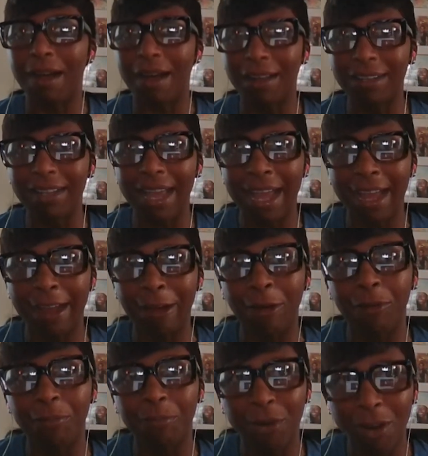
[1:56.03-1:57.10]
But
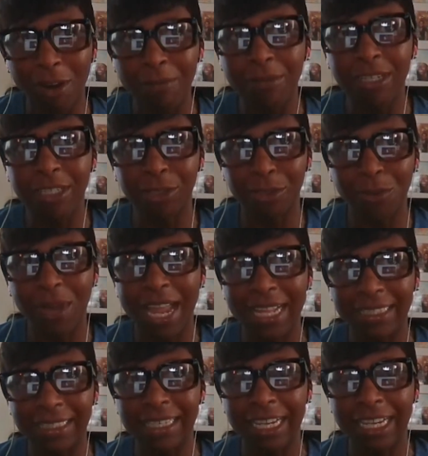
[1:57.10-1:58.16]
our primary school
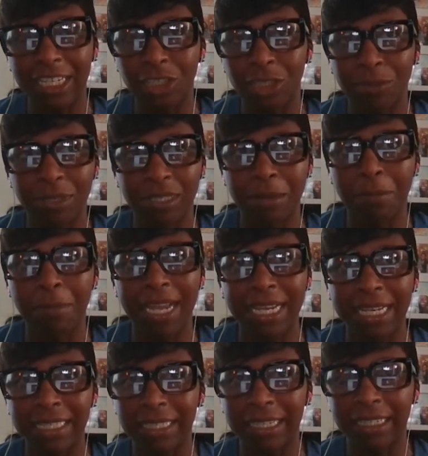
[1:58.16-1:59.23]
head teacher was
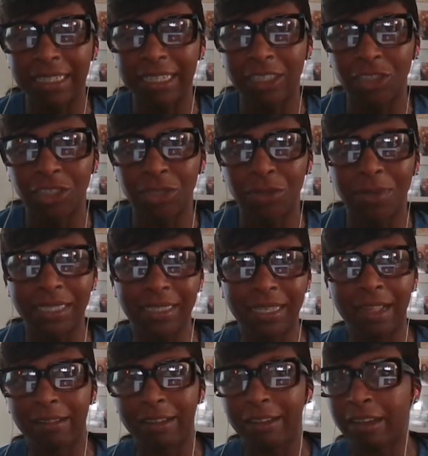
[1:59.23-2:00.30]
amazing, and she'd
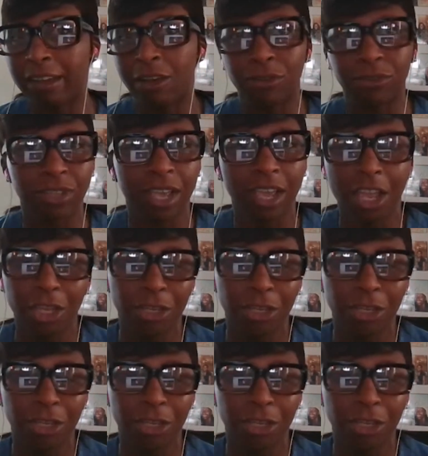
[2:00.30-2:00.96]
always tell her girls,